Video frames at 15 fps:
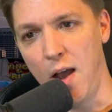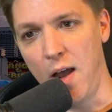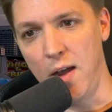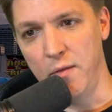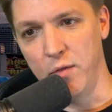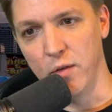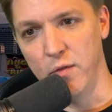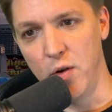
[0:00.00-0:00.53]

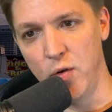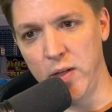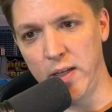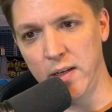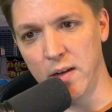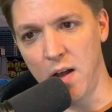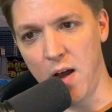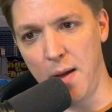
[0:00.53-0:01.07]
for
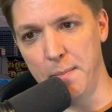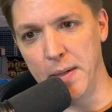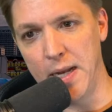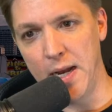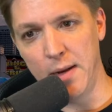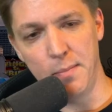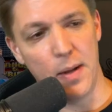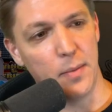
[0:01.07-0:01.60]
voting hot
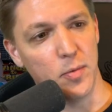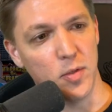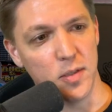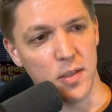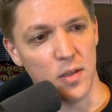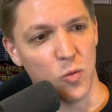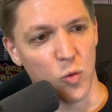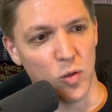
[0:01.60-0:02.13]
banana peppers
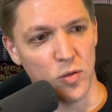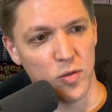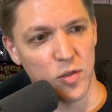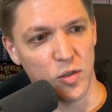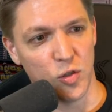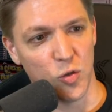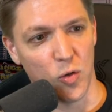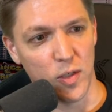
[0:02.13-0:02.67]
in the world's
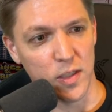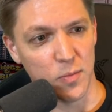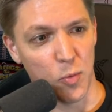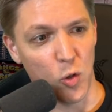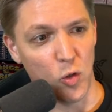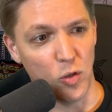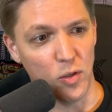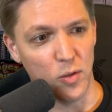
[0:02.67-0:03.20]
shortest
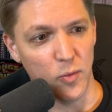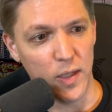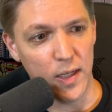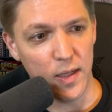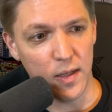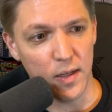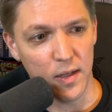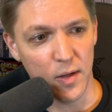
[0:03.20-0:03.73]
poll.
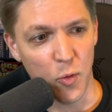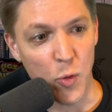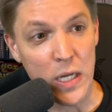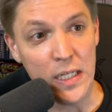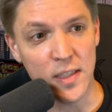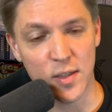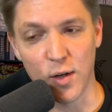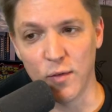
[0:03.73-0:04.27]
We
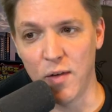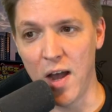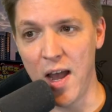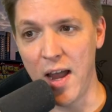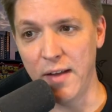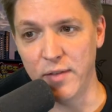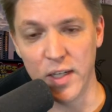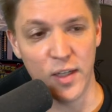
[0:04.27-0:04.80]

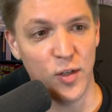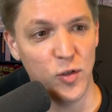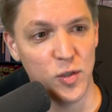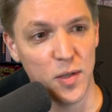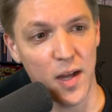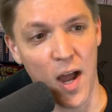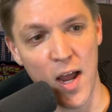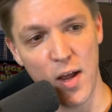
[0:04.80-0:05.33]
survived a huge...
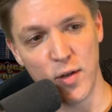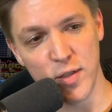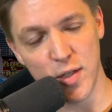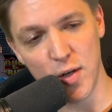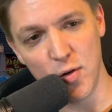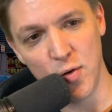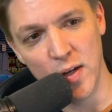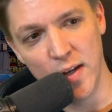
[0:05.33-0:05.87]
I
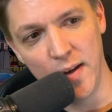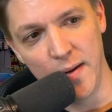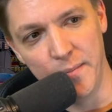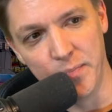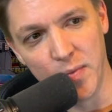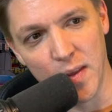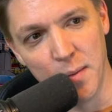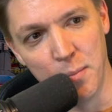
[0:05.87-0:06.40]
also
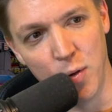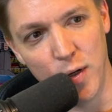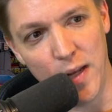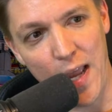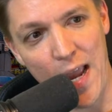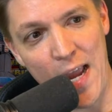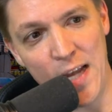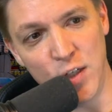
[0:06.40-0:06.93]
put
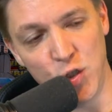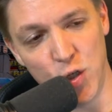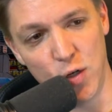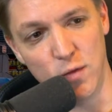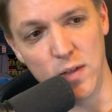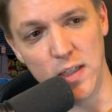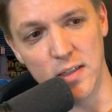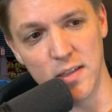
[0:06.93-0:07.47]

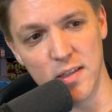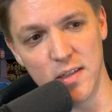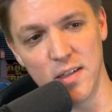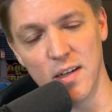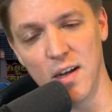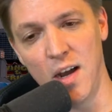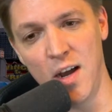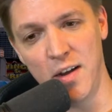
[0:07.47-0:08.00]
anchovies
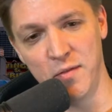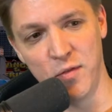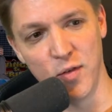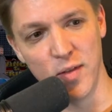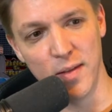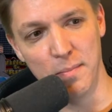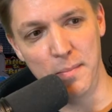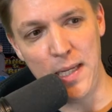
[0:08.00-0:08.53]
for
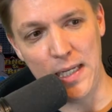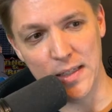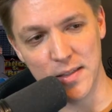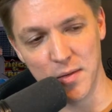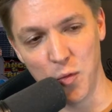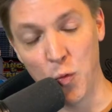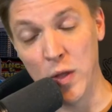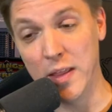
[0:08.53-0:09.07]
the meat
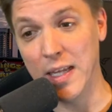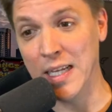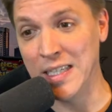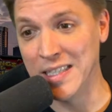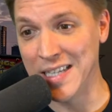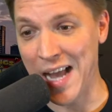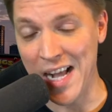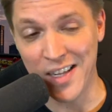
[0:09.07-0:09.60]
with
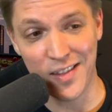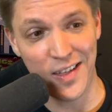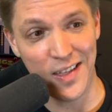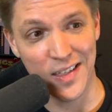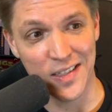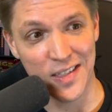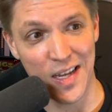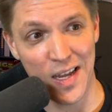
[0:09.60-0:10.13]
exactly
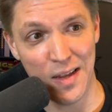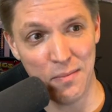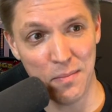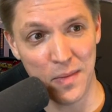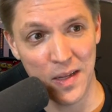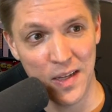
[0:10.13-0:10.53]
the same